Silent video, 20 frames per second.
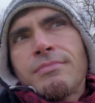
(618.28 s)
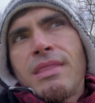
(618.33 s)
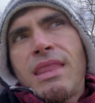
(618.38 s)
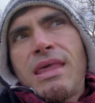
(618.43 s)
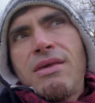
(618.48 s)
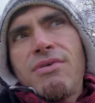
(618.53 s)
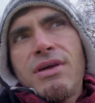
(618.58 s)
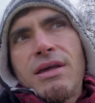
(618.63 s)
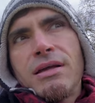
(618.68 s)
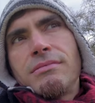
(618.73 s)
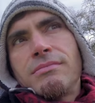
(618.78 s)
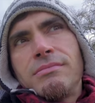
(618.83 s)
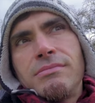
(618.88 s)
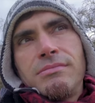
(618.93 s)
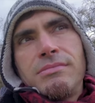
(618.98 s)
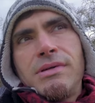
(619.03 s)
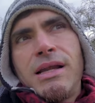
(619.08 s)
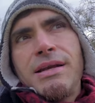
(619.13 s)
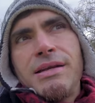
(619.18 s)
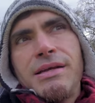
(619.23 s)
leaving
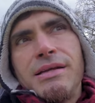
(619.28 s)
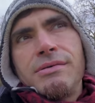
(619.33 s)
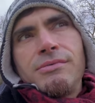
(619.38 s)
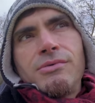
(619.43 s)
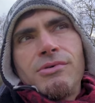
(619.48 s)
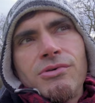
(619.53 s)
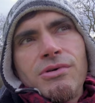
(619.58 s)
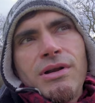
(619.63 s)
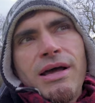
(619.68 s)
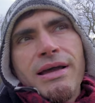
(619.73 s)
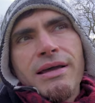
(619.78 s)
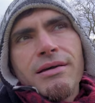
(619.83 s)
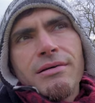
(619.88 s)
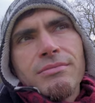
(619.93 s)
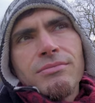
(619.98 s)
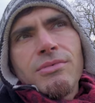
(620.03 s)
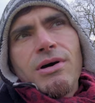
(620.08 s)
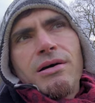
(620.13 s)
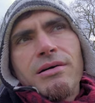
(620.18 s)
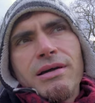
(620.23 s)
London, or like,
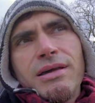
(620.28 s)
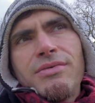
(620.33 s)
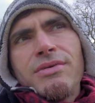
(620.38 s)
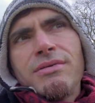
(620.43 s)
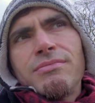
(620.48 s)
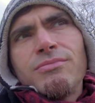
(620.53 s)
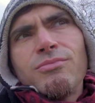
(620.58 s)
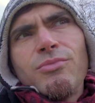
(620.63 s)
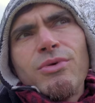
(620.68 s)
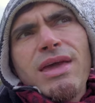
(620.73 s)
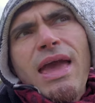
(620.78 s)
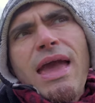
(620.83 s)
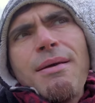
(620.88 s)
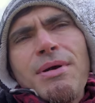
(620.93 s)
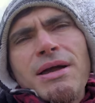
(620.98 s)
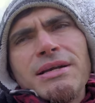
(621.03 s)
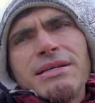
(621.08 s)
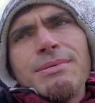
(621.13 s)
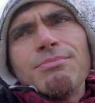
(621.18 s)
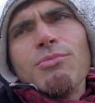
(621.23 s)
well, even we
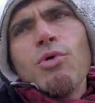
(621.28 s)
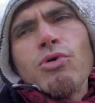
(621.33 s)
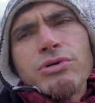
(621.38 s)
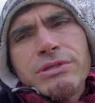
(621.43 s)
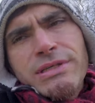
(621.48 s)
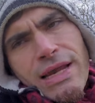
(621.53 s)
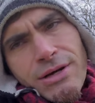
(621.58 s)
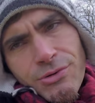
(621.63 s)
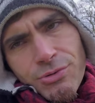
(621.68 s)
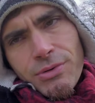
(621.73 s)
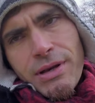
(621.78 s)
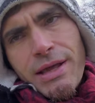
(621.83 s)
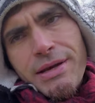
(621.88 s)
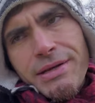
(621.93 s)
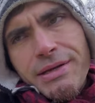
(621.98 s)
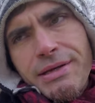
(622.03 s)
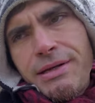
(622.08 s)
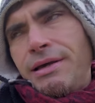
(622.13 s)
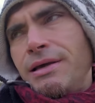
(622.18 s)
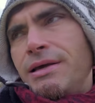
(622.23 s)
came actually more central
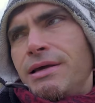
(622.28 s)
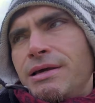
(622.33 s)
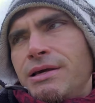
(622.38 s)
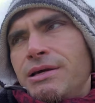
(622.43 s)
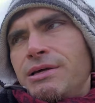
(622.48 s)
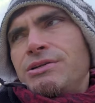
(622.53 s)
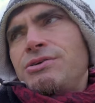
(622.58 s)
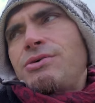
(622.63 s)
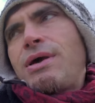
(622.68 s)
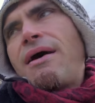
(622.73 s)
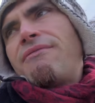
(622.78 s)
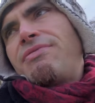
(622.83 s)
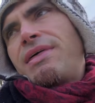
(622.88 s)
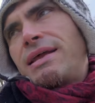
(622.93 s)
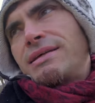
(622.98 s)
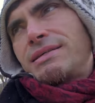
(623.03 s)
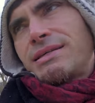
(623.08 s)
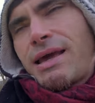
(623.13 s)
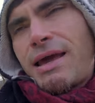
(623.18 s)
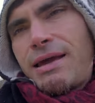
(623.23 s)
London to have
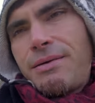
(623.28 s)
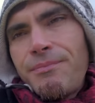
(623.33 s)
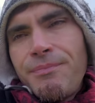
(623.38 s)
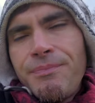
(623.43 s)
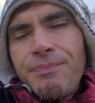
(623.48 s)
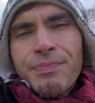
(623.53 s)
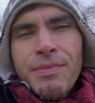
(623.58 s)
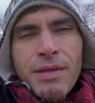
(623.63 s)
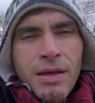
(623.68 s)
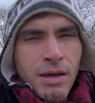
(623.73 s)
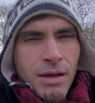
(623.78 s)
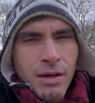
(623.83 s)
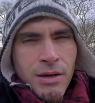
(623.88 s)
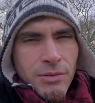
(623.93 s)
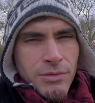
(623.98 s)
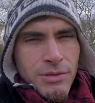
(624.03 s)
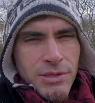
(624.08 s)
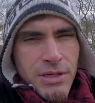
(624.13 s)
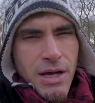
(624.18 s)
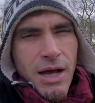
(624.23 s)
that escape,
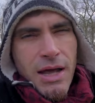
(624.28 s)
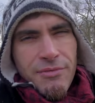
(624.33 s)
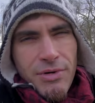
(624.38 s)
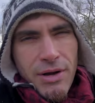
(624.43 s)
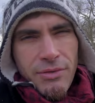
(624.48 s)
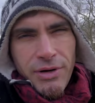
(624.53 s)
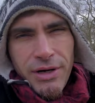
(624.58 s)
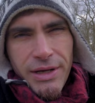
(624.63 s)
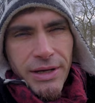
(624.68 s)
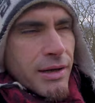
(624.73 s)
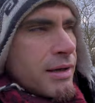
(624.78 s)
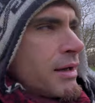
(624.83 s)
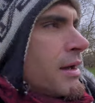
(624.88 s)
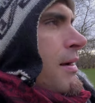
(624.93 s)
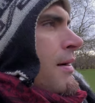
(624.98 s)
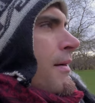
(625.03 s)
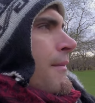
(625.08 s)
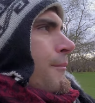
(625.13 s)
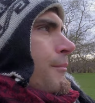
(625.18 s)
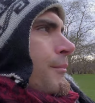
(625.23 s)
which is kind of ironic.
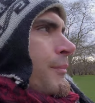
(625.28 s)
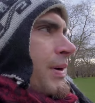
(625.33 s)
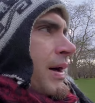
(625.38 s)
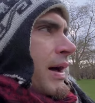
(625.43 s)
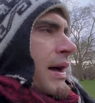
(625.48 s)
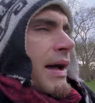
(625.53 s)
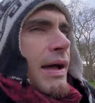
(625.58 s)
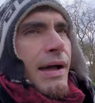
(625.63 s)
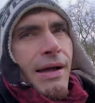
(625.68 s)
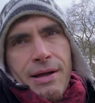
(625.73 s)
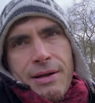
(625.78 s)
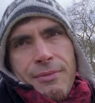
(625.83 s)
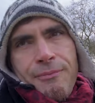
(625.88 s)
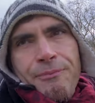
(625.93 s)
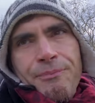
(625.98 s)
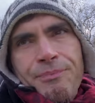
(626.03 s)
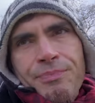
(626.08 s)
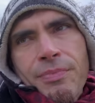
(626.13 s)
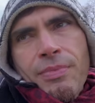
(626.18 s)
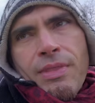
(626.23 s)
But um,
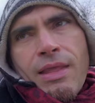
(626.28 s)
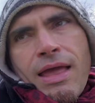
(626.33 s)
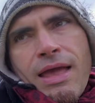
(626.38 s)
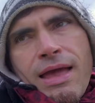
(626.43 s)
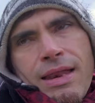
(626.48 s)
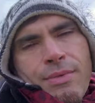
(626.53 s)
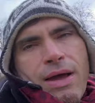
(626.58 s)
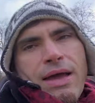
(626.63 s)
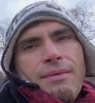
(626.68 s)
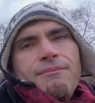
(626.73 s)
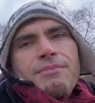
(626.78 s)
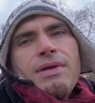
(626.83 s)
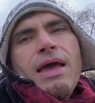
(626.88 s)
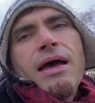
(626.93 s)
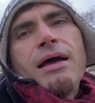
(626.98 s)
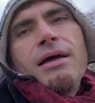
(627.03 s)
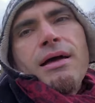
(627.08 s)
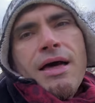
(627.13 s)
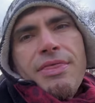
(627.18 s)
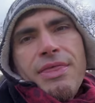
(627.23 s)
anyway,
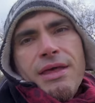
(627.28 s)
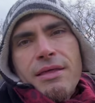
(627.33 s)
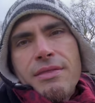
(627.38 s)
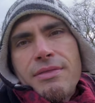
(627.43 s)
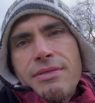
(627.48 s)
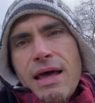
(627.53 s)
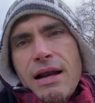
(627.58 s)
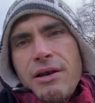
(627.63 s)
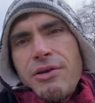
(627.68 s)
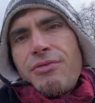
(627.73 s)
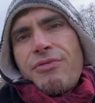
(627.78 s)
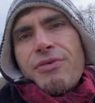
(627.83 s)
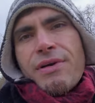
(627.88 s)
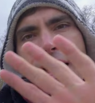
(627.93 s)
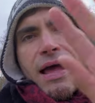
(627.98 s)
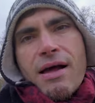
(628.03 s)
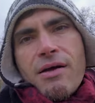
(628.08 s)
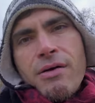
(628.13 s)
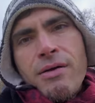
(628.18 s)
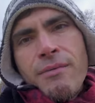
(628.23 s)
yeah, I think that'll do for
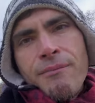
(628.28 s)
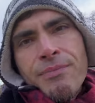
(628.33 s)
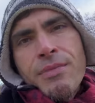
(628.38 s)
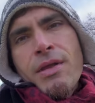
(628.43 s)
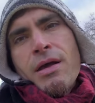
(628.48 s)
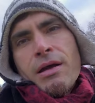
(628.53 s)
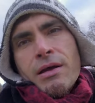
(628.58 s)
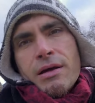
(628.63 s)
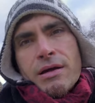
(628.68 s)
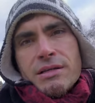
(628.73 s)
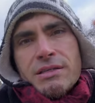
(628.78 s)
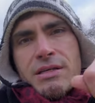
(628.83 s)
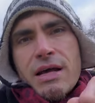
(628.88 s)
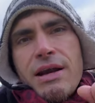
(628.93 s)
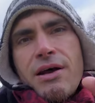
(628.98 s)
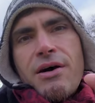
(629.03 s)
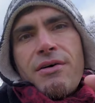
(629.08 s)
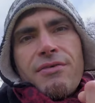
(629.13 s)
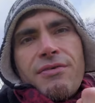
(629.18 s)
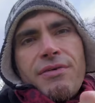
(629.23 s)
now. I'm gonna
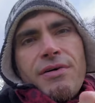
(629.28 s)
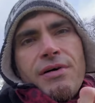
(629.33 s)
sign off.